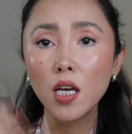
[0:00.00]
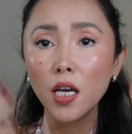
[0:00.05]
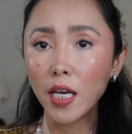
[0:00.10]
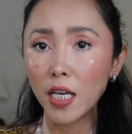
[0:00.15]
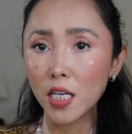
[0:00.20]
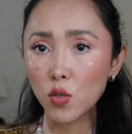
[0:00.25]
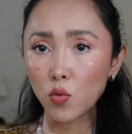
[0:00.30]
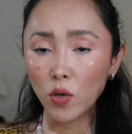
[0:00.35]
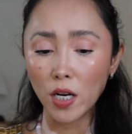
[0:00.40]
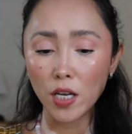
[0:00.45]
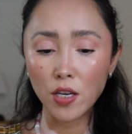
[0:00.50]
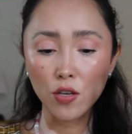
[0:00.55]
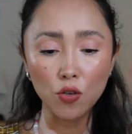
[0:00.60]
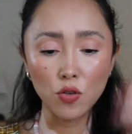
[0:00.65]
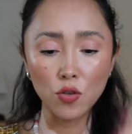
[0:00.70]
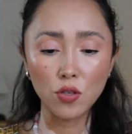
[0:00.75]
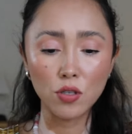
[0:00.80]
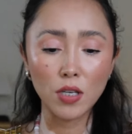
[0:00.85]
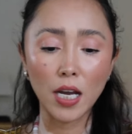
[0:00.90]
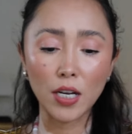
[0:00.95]
is what I
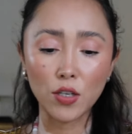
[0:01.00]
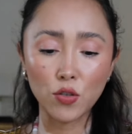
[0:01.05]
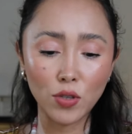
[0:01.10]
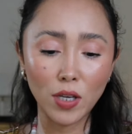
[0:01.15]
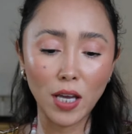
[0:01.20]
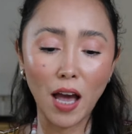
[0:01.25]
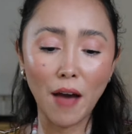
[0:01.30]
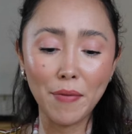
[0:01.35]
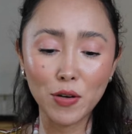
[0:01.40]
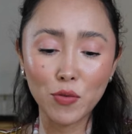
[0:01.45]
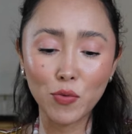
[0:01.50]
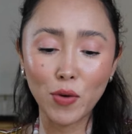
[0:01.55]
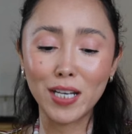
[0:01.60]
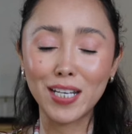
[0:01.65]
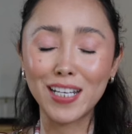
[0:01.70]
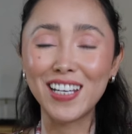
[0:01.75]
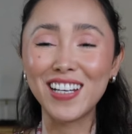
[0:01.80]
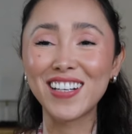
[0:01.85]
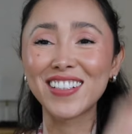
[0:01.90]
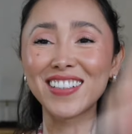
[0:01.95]
use. Actually, I have it right
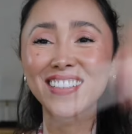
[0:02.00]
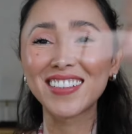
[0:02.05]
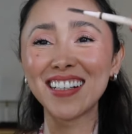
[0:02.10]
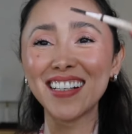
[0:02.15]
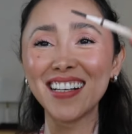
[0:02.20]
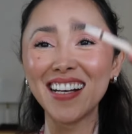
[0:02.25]
here.